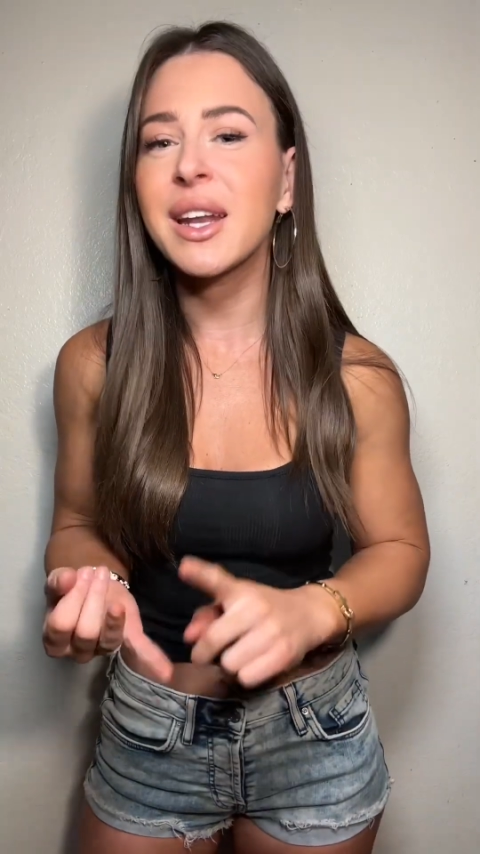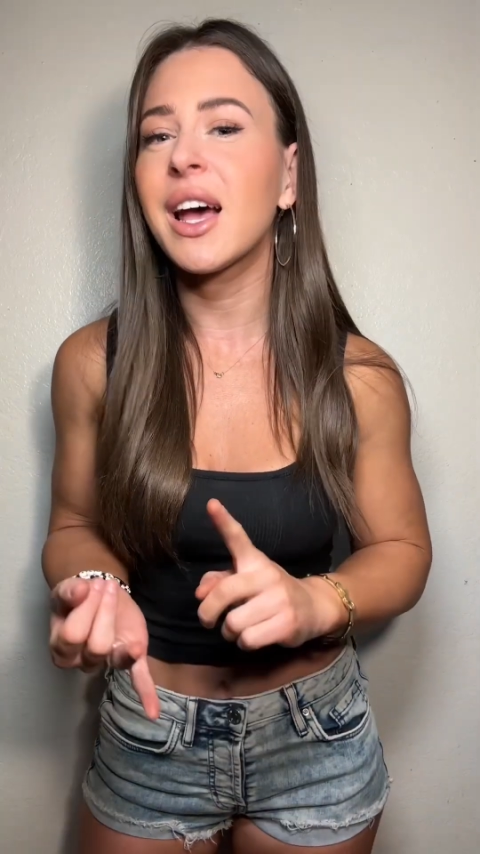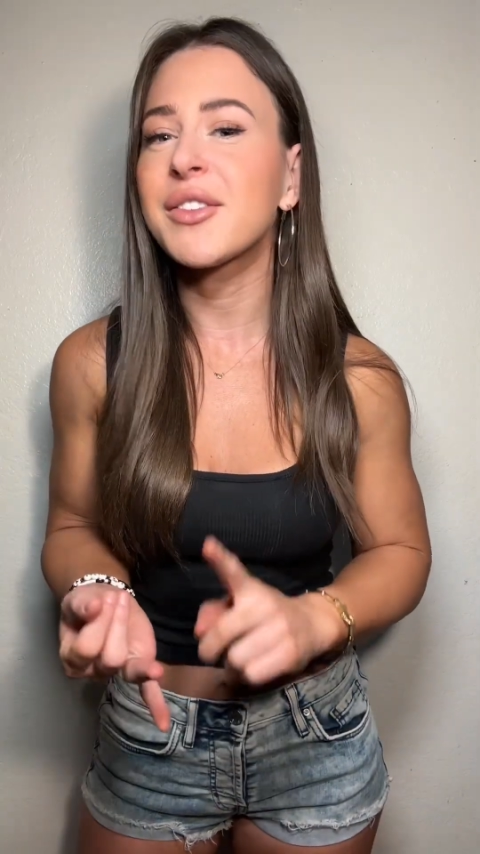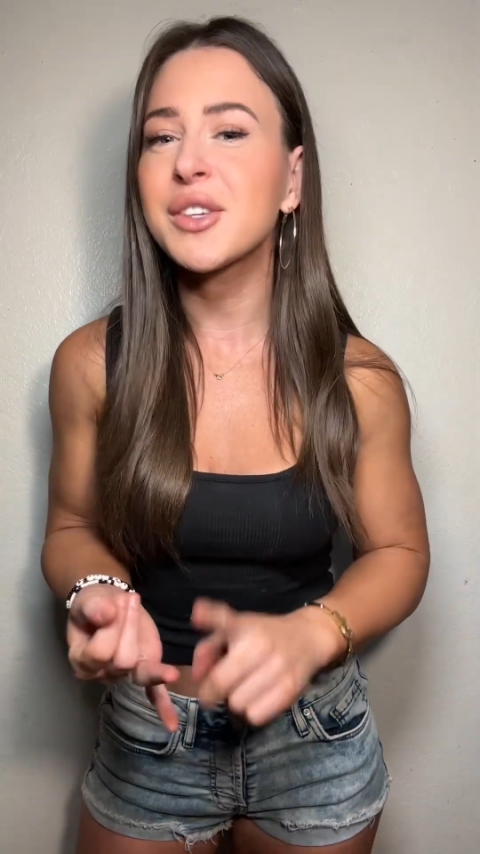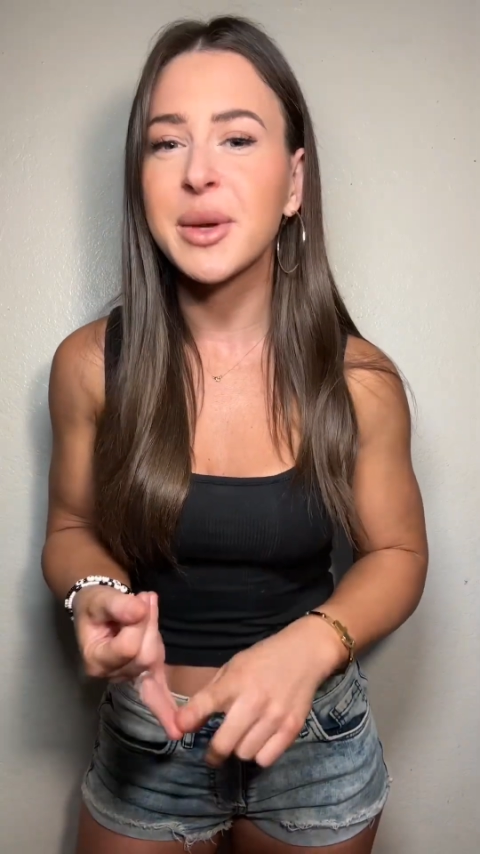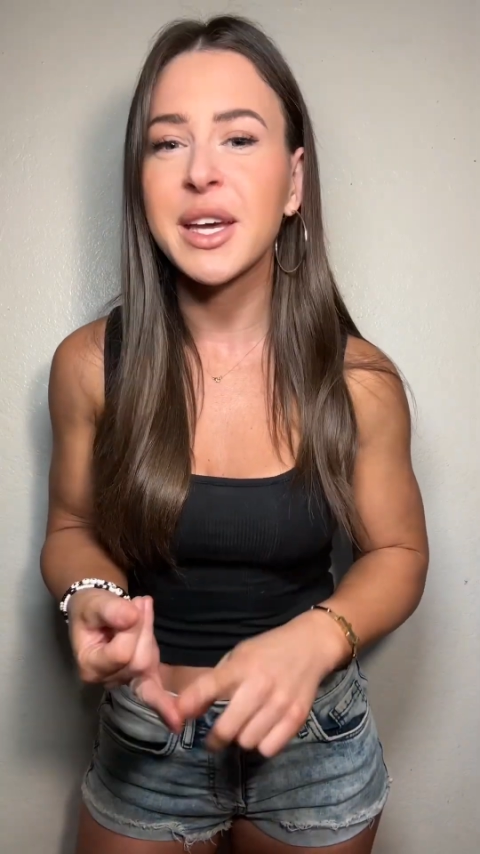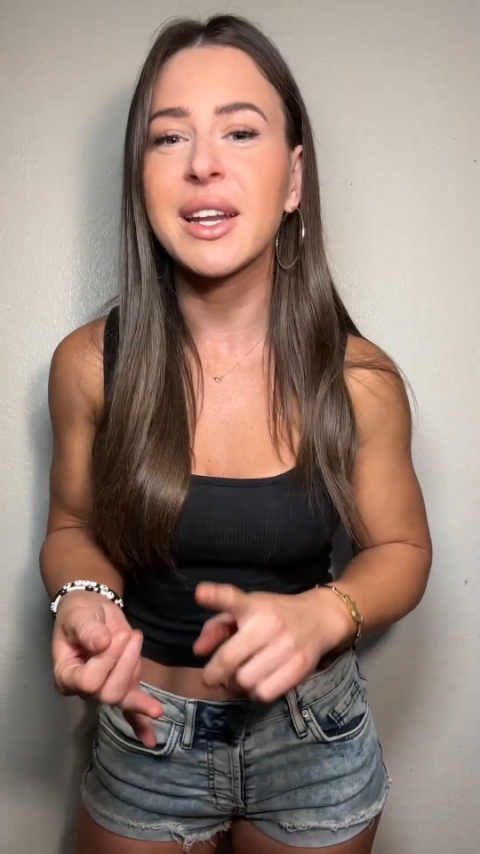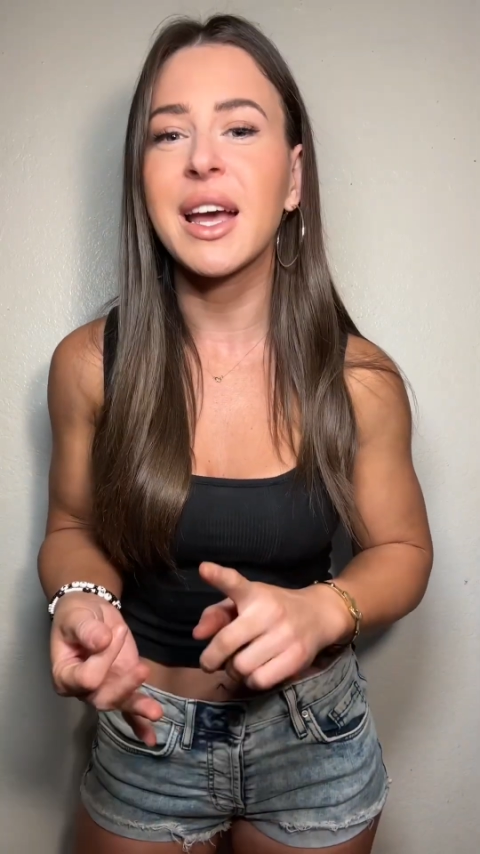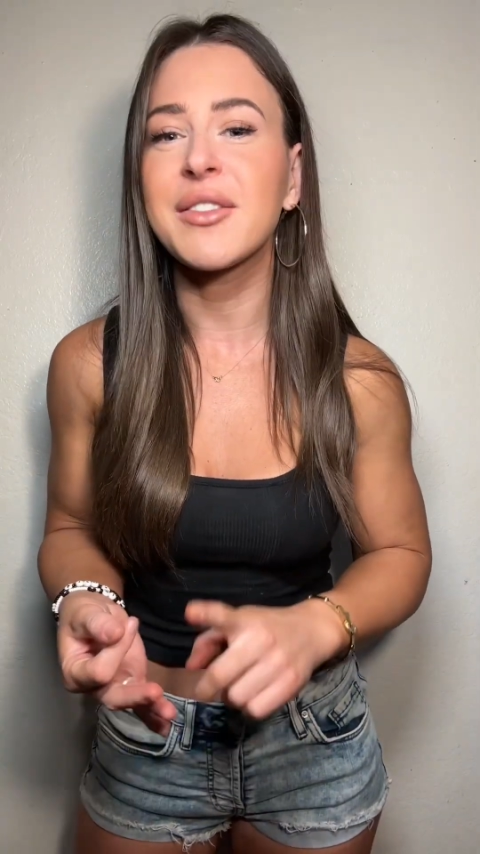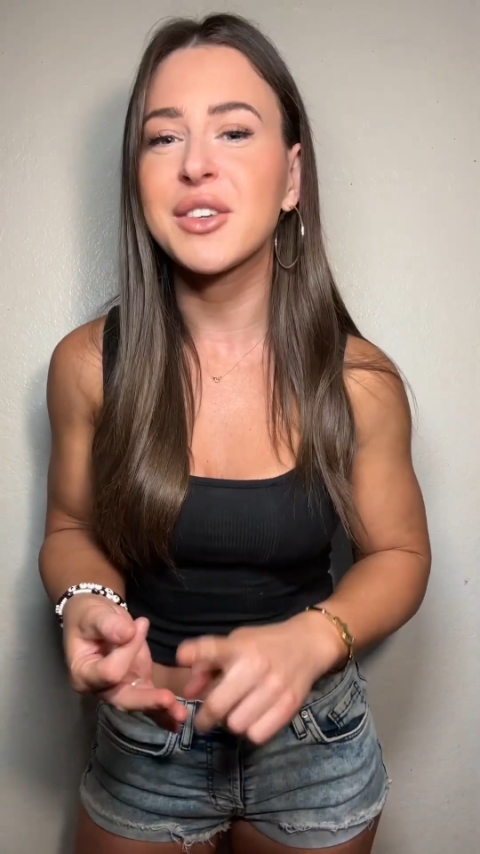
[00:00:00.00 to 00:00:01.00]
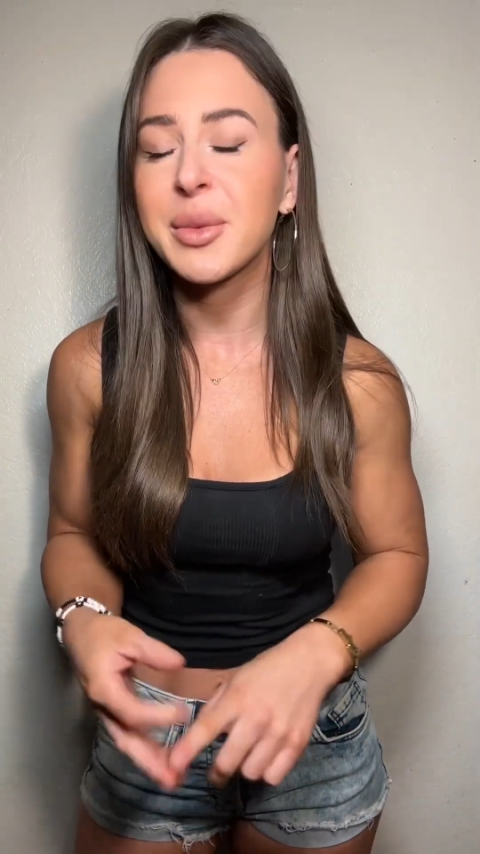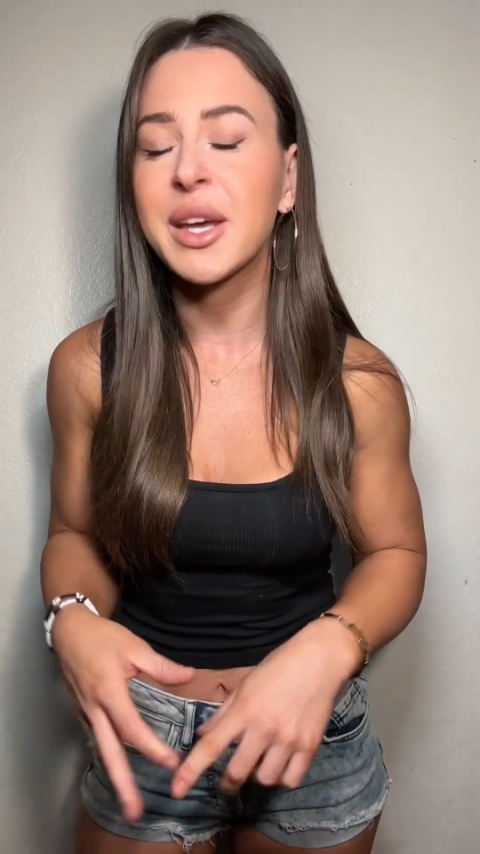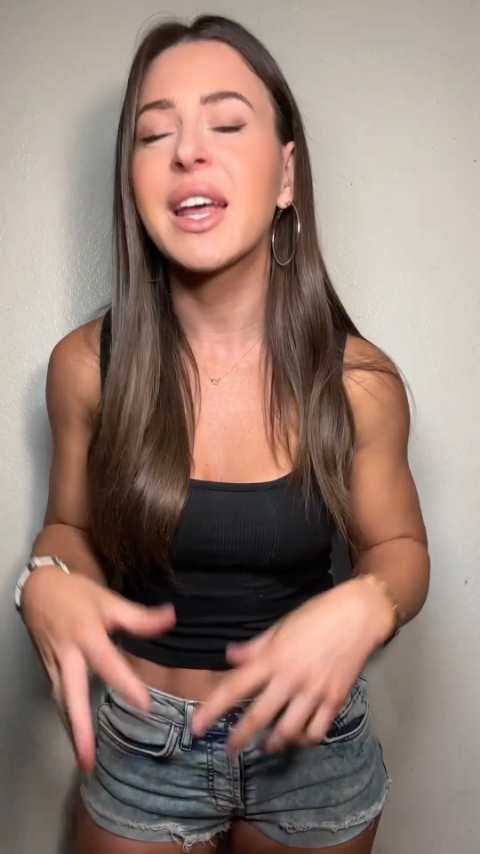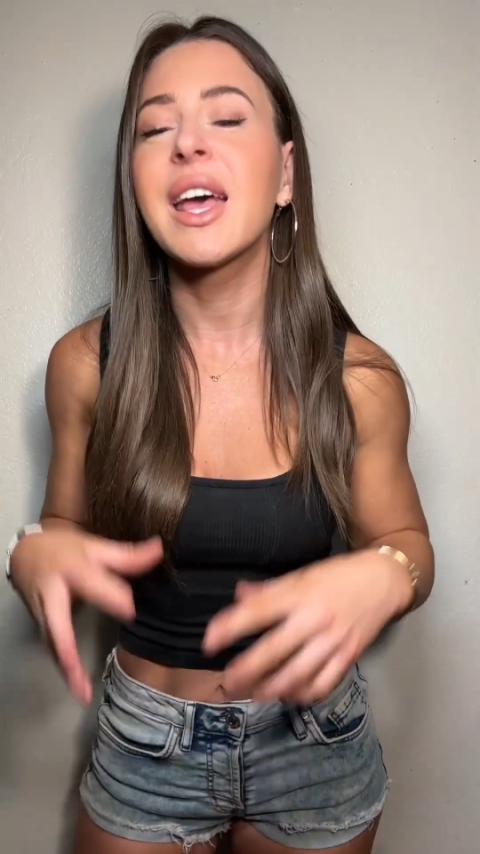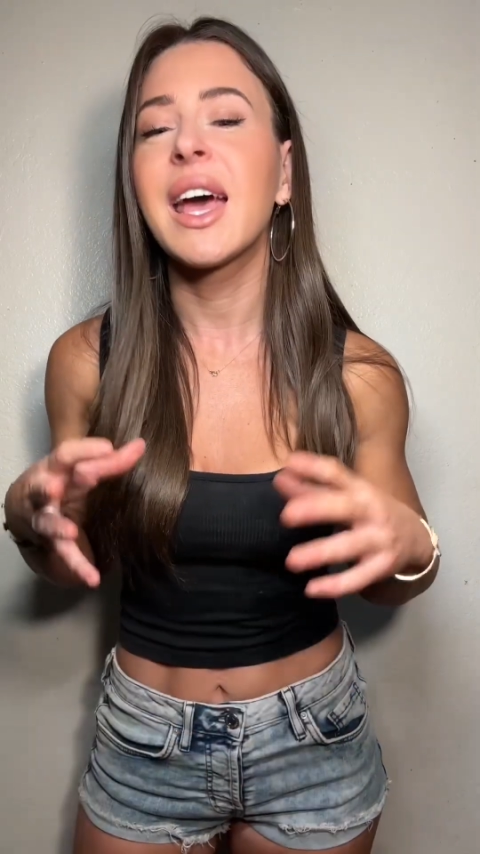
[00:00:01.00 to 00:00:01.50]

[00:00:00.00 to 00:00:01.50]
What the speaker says: after pin after pin